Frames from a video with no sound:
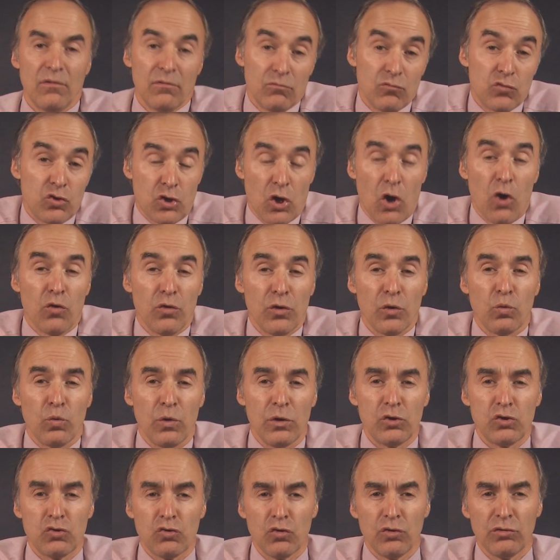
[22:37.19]
show that we
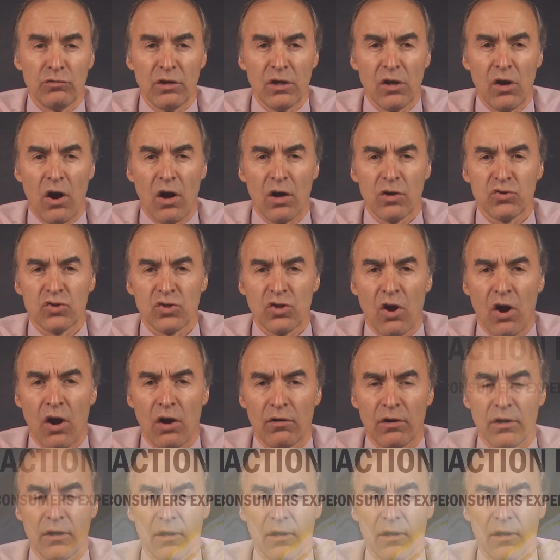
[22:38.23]
truly are sorry.